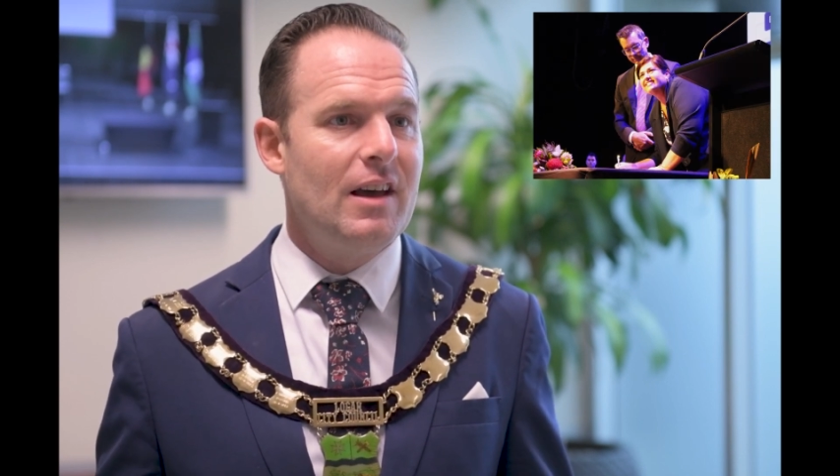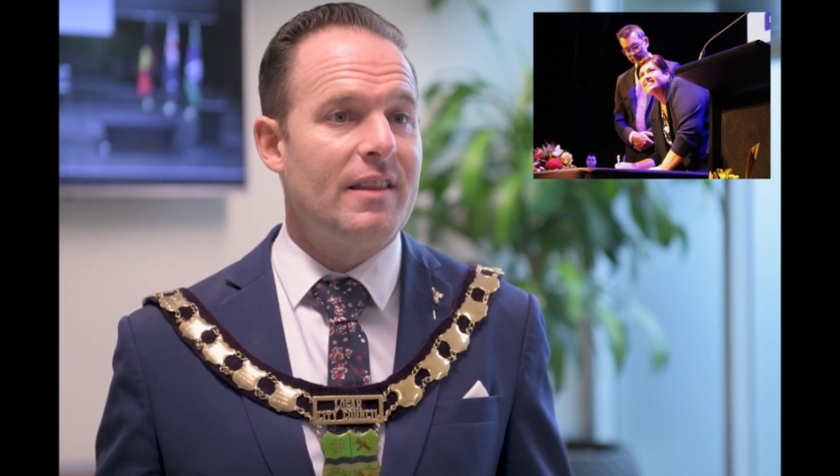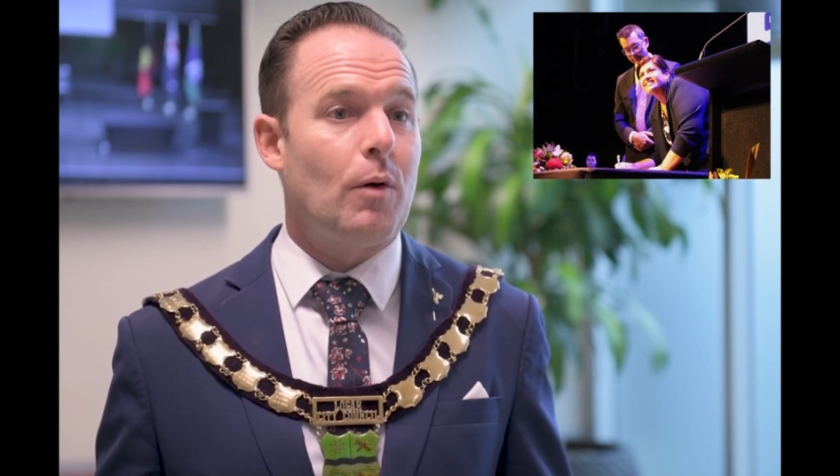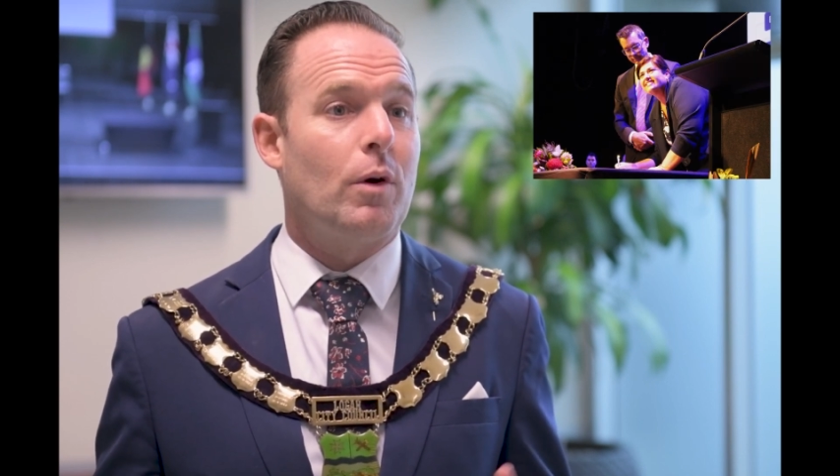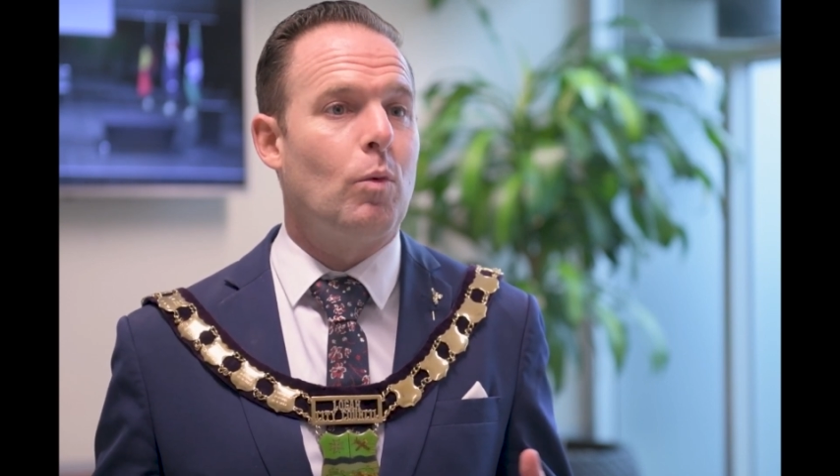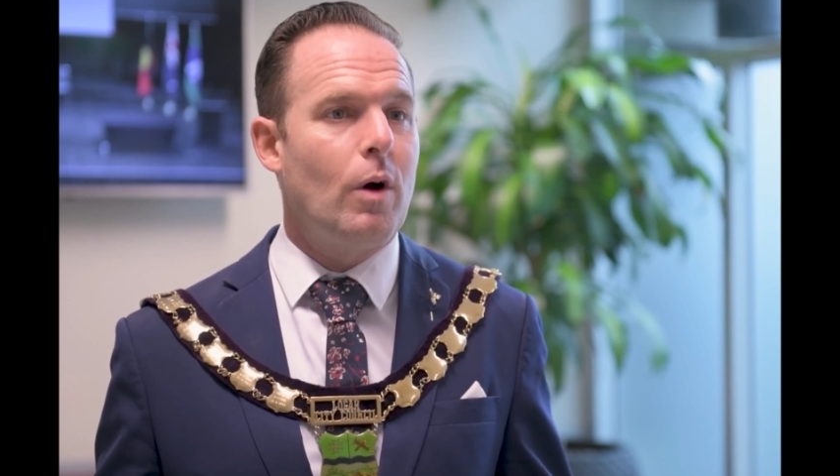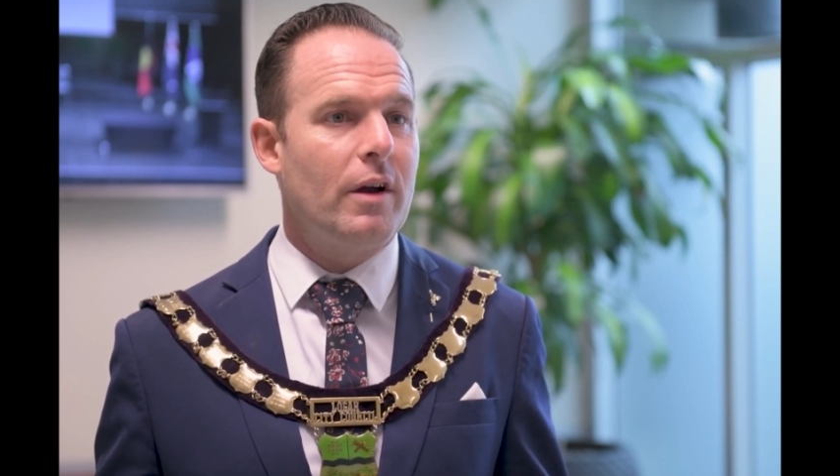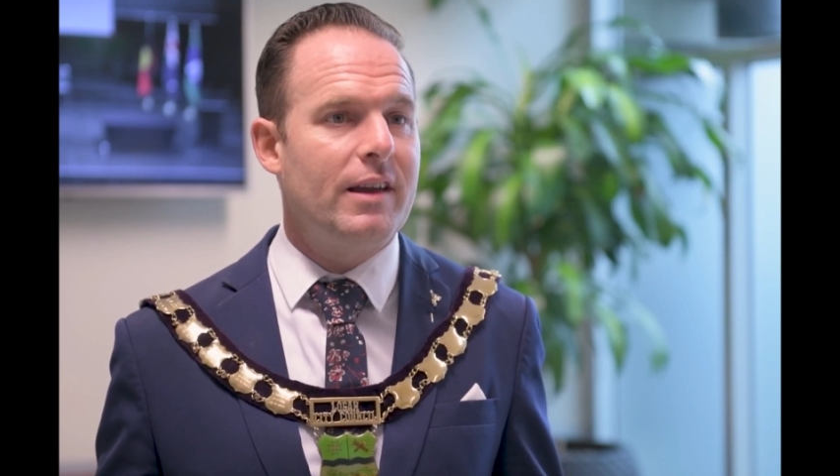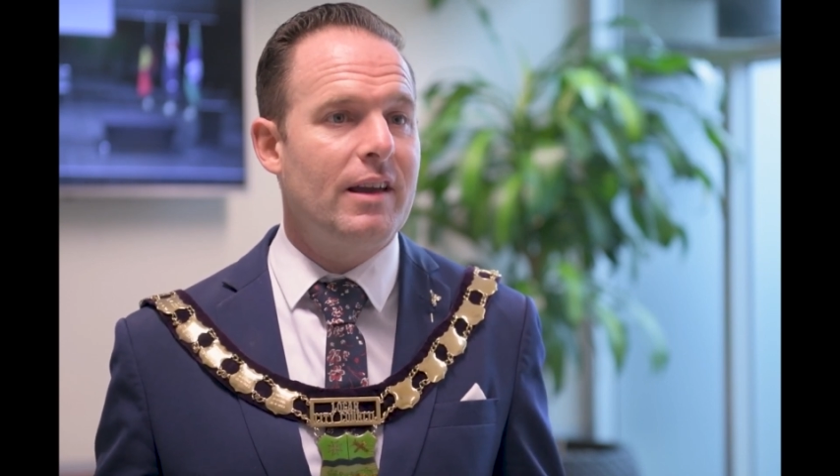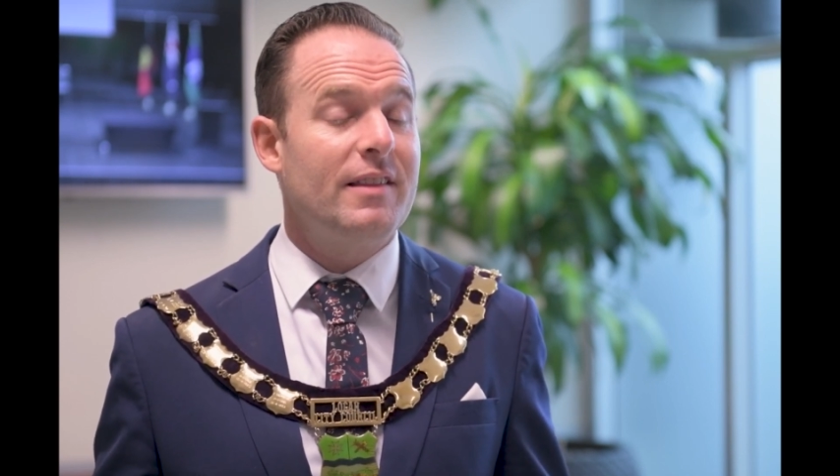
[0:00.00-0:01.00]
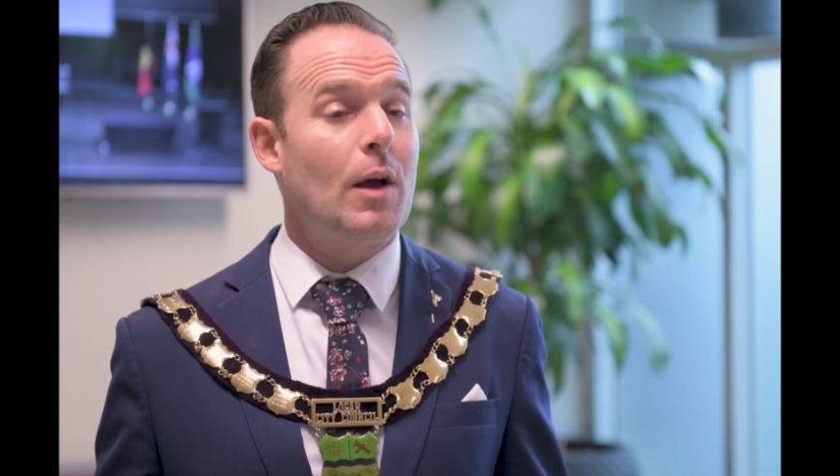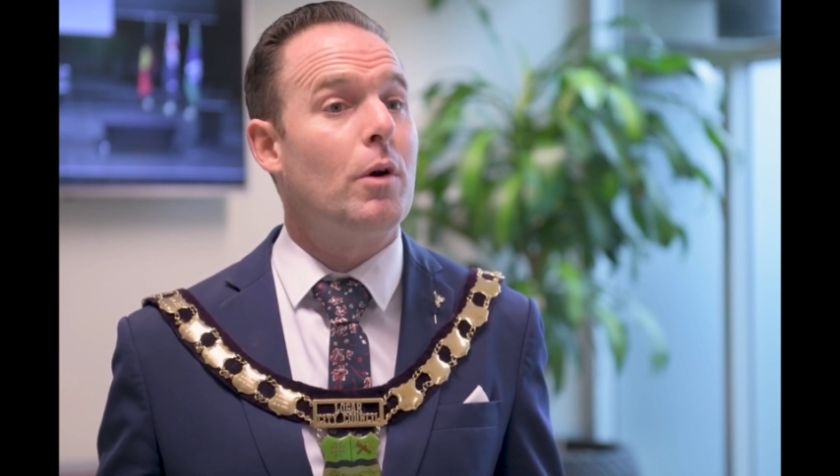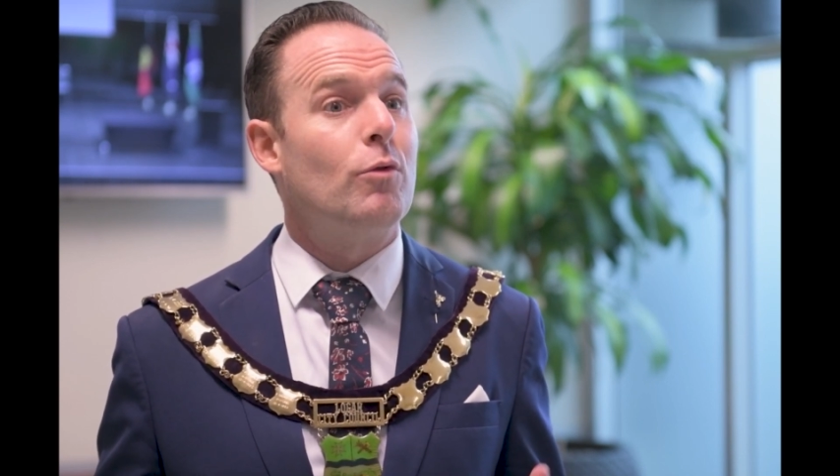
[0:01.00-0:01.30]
They want to work here. They want to